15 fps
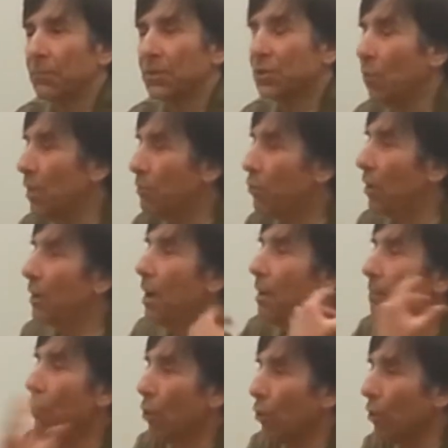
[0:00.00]
So we put
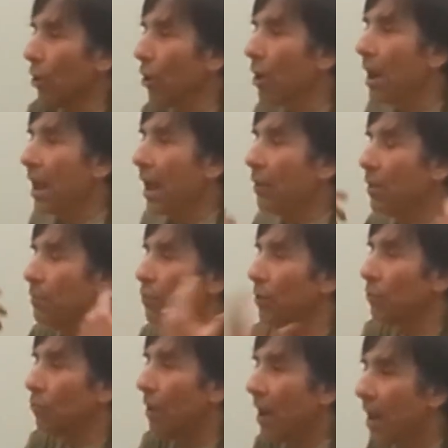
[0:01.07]
murder, and we
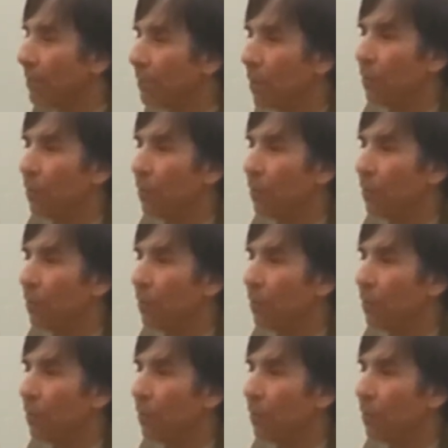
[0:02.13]
put rape,